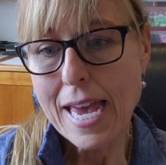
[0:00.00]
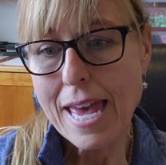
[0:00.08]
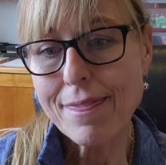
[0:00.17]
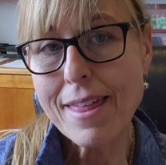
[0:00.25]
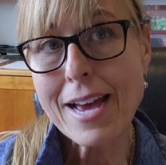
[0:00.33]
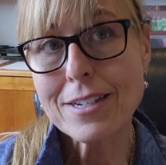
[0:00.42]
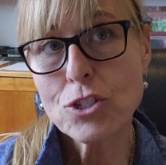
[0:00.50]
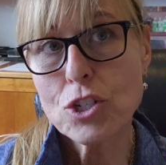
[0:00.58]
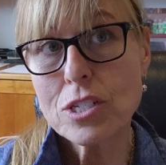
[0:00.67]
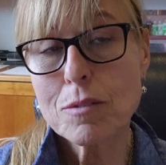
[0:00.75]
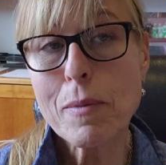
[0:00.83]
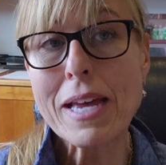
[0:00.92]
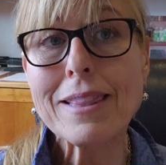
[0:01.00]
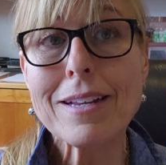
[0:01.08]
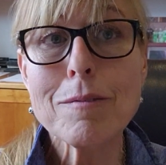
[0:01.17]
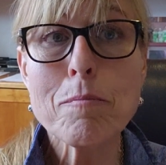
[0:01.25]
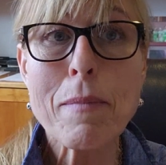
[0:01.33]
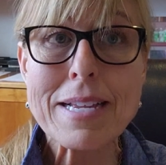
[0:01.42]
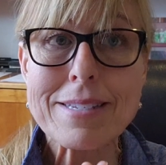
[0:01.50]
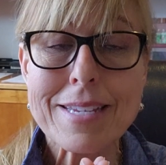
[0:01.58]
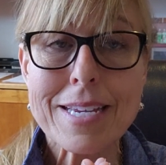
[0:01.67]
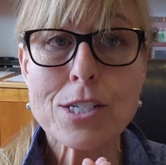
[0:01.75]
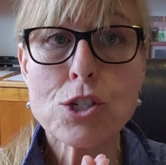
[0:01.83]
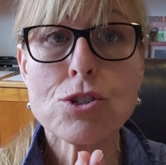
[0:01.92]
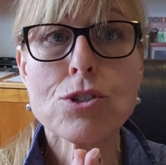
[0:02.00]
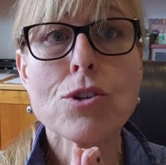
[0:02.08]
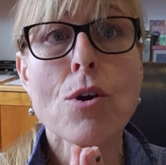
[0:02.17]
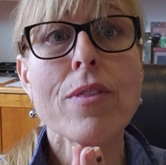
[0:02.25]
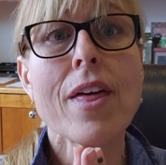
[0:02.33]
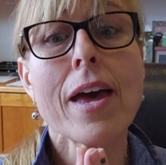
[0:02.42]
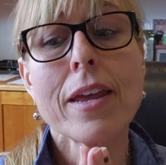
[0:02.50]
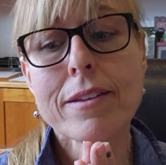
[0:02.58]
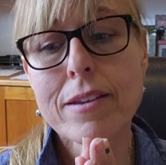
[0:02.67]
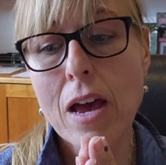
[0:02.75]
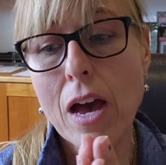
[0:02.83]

And that's just my little message so that